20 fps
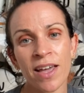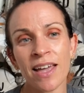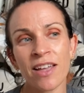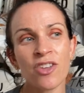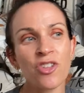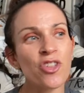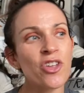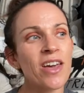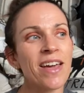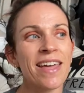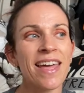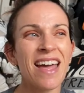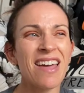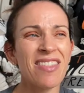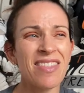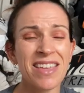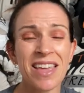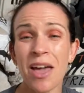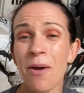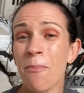and check out
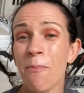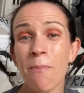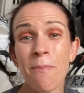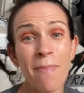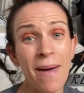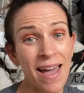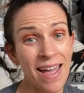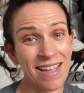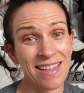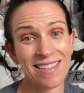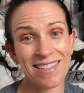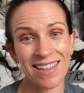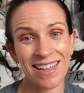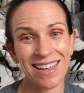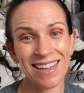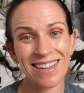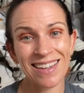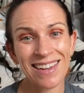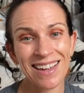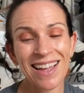the
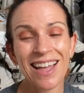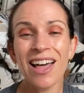amazing